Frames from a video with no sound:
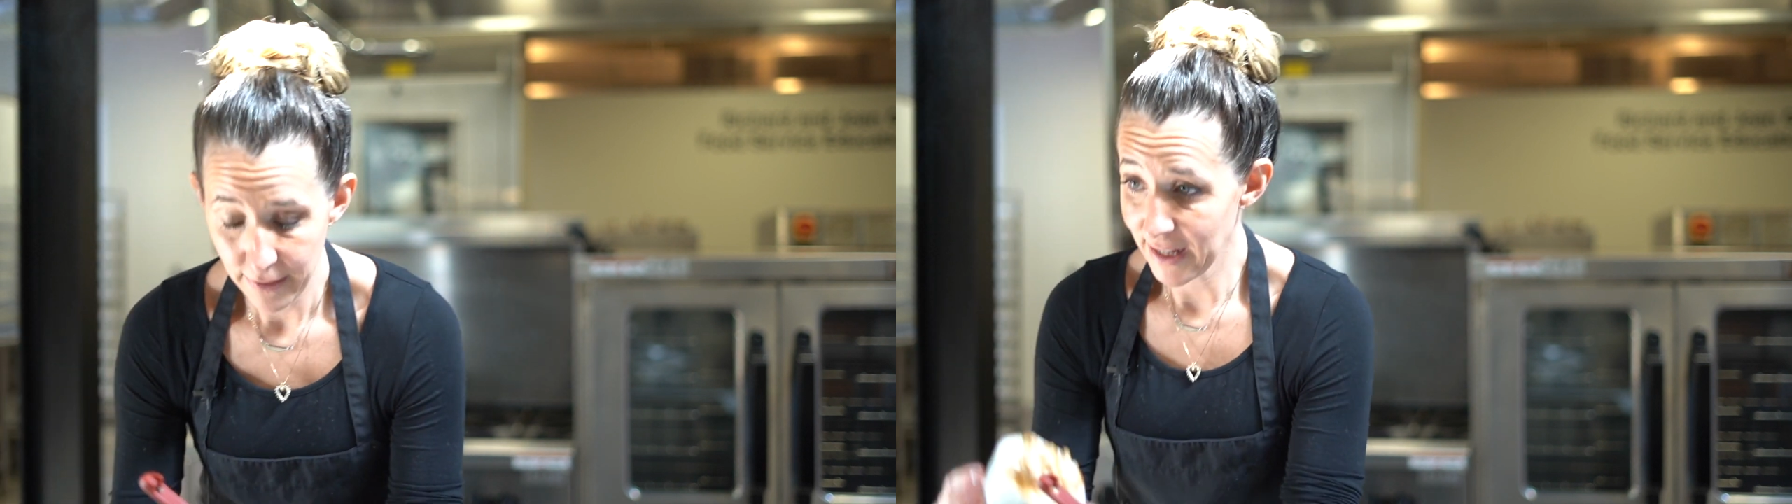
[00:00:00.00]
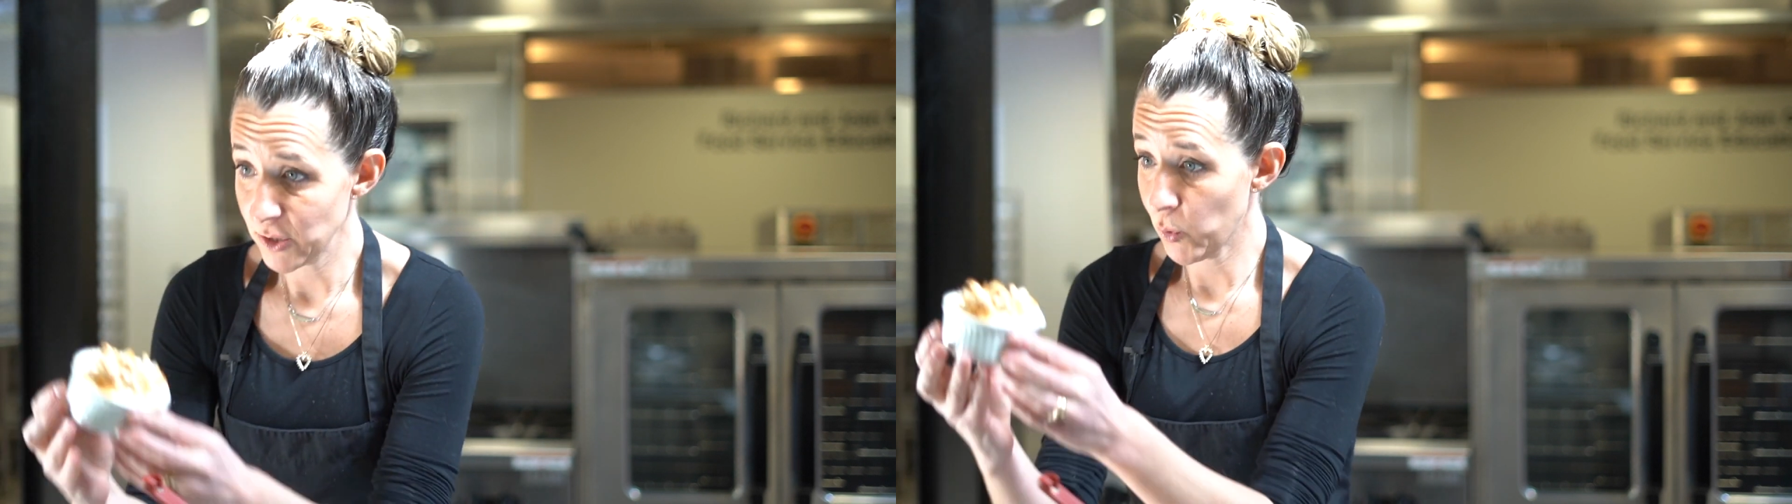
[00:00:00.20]

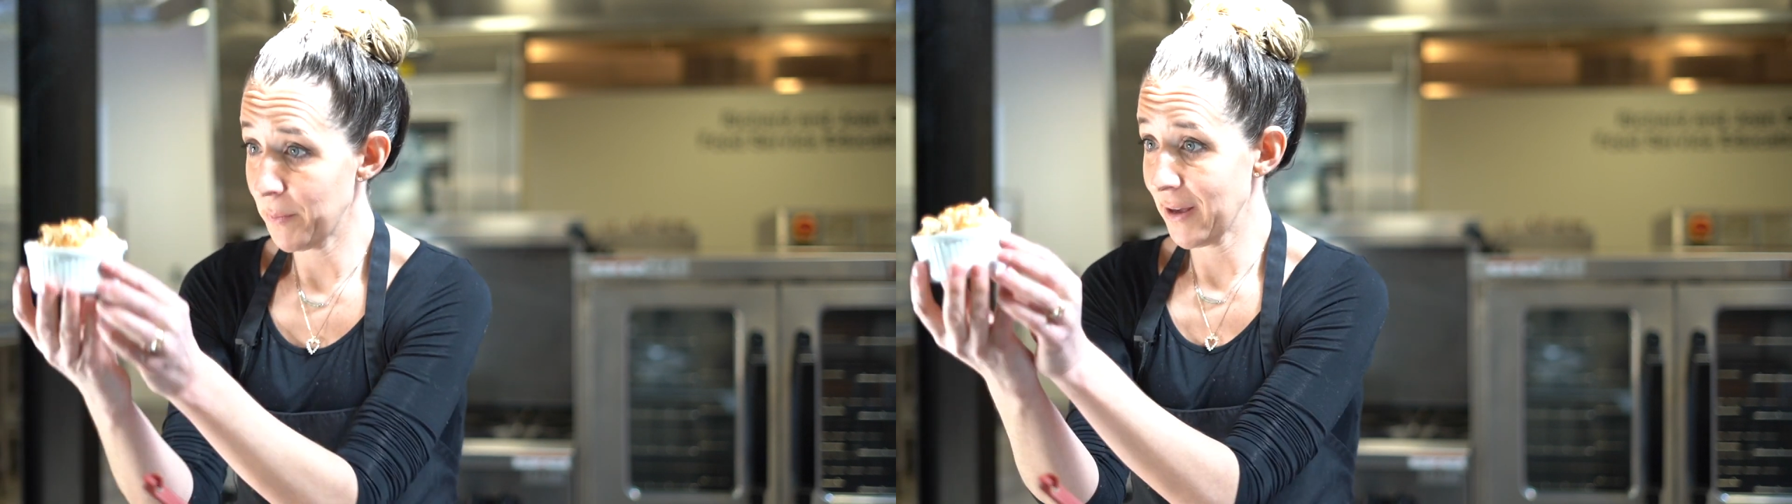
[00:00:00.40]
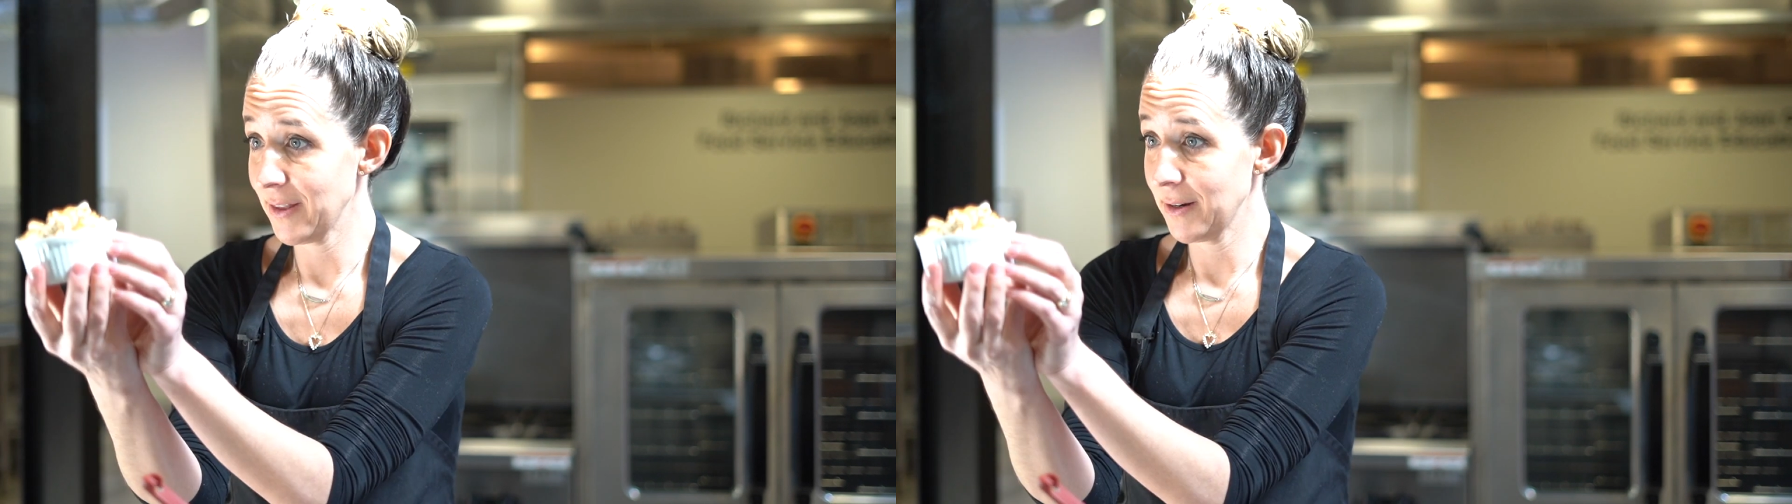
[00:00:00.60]
That's one
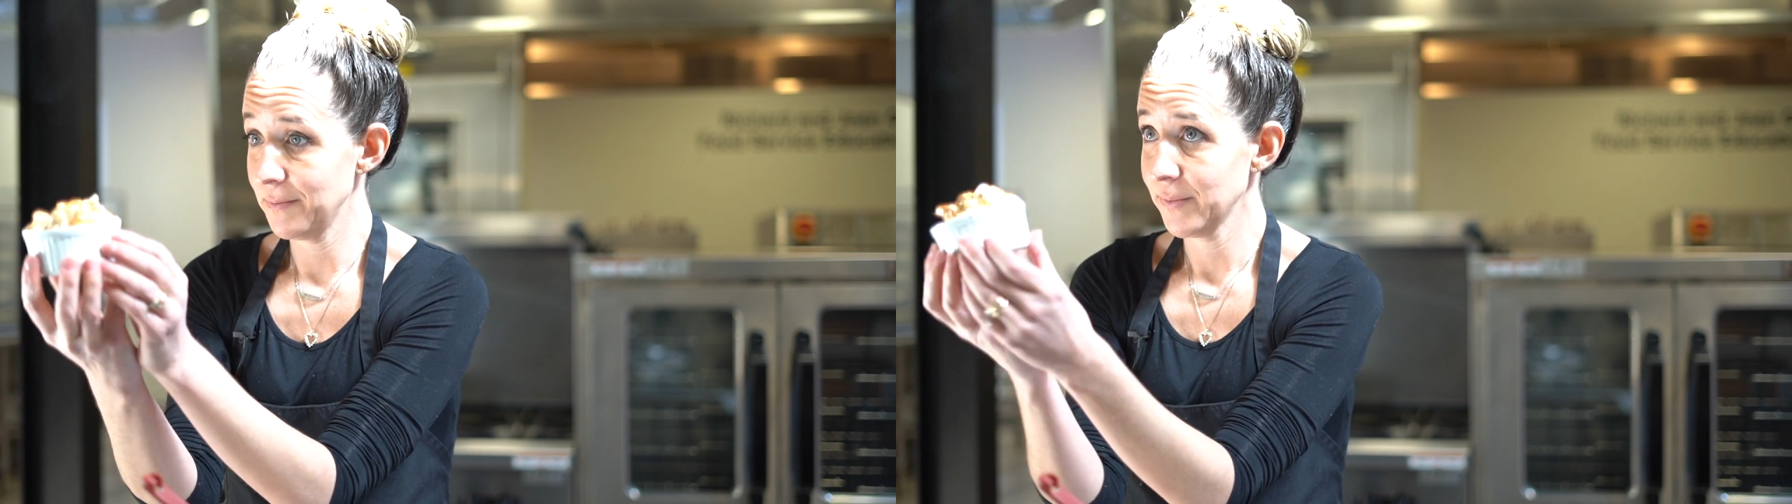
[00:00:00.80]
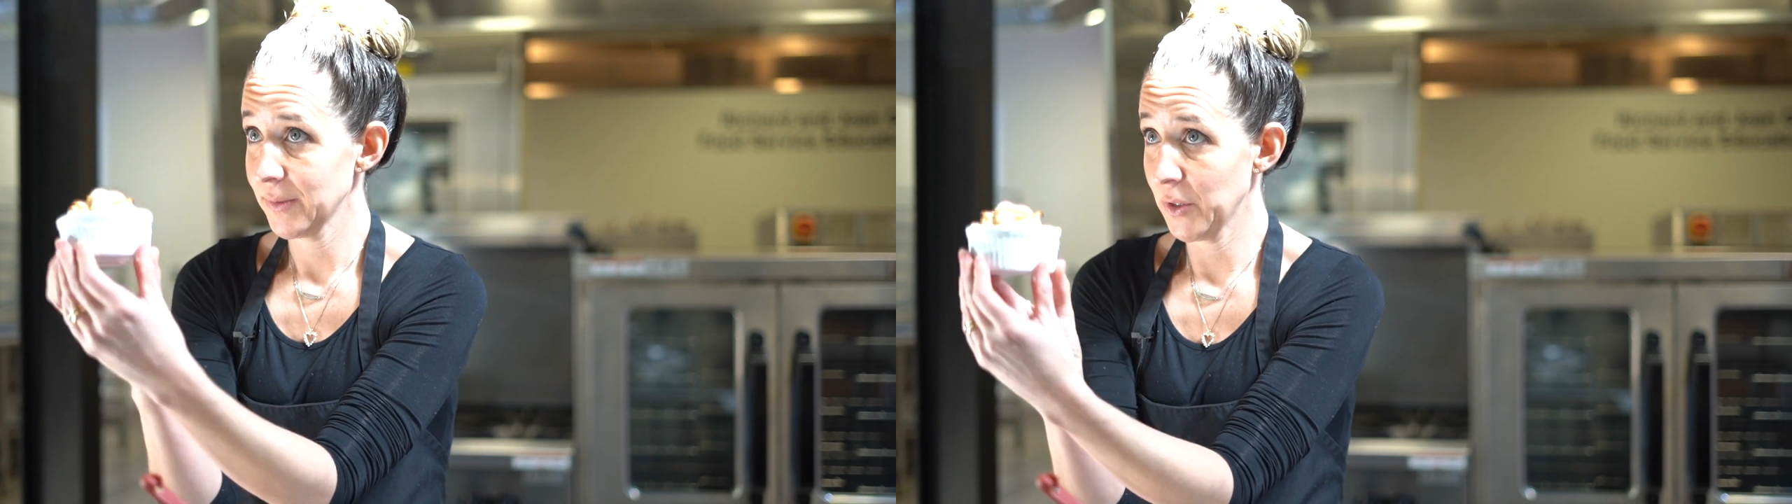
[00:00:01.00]
method.
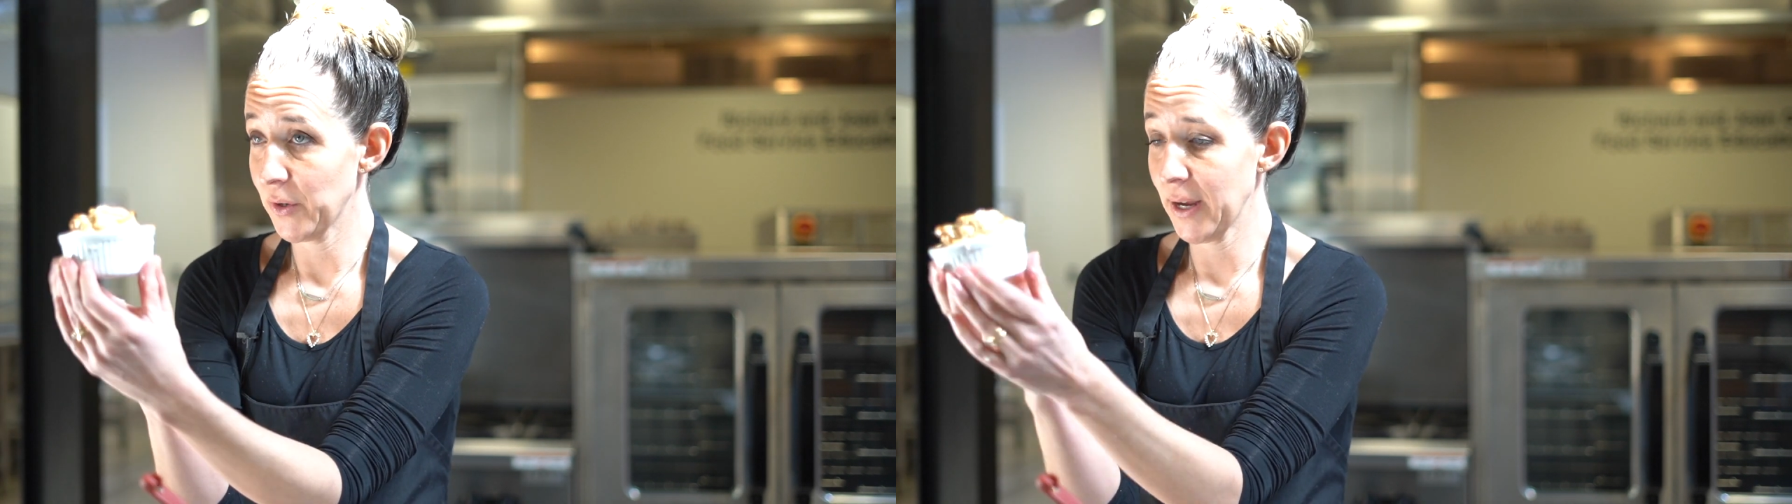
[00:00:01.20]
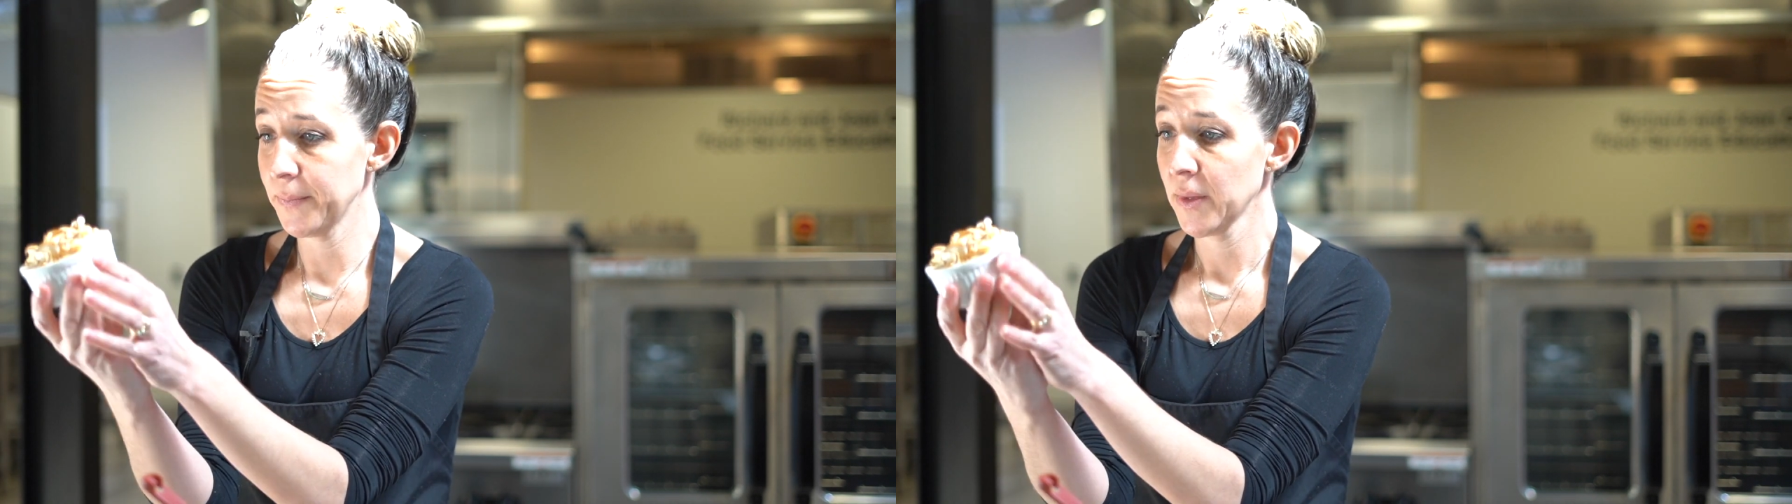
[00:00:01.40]
Okay?